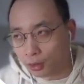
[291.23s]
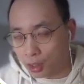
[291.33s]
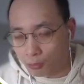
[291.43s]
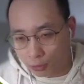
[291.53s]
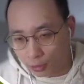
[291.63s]

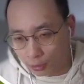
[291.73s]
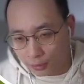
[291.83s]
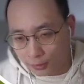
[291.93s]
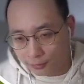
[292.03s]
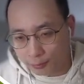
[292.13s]
our
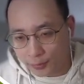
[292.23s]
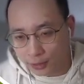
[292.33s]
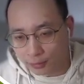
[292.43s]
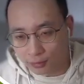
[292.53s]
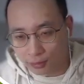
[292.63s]

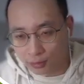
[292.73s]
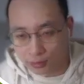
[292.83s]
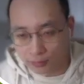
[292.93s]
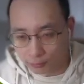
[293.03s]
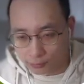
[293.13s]
customized uh,
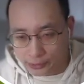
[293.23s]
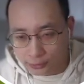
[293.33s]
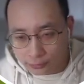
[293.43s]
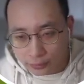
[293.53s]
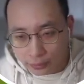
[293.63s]
solution.